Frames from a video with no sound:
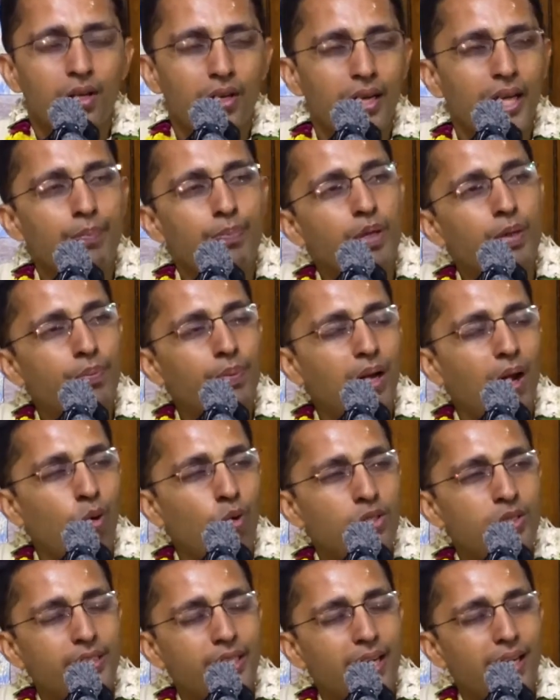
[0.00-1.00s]
like people
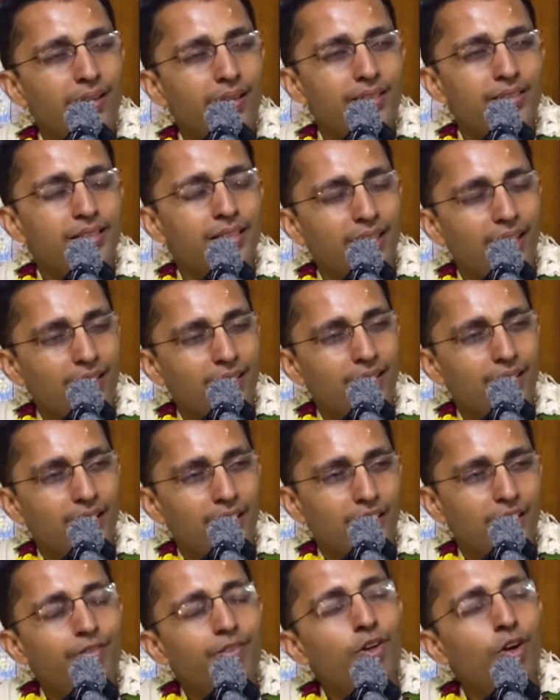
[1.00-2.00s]
outside, they say Radhe
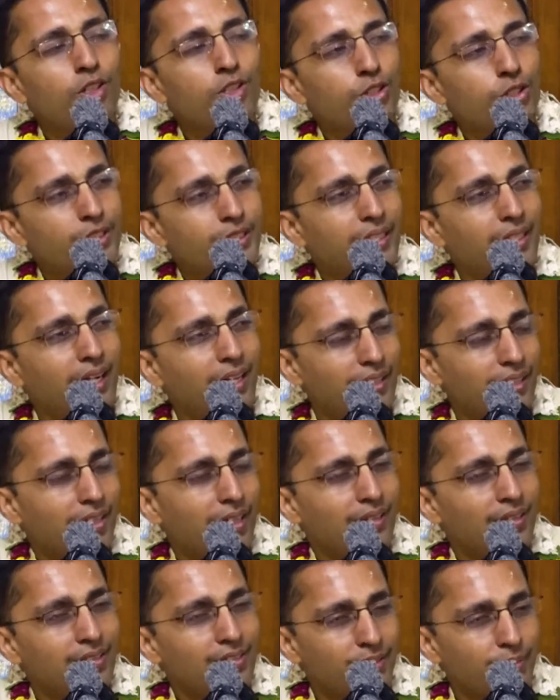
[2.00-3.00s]
Radhe. We also say Radhe
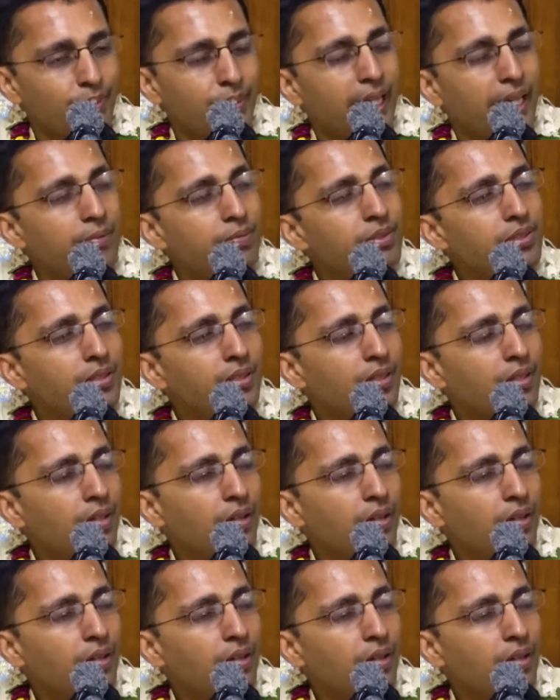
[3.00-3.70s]
Radhe sometimes.